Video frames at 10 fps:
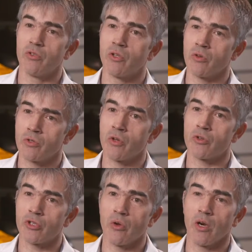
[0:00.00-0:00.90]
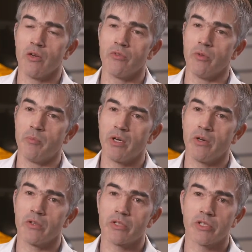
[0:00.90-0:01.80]
got good control over the
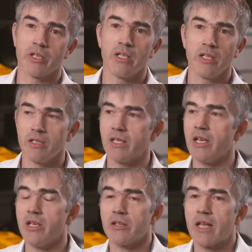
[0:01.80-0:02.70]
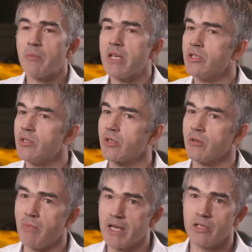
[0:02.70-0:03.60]
parts, then that means you
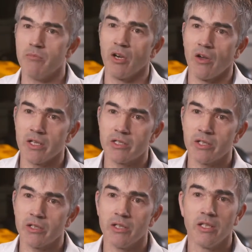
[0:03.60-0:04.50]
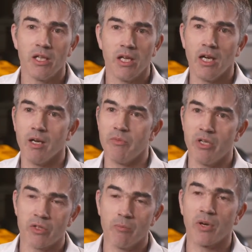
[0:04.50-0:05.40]
can make them lighter, um,
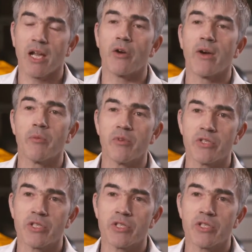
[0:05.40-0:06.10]
you can play around with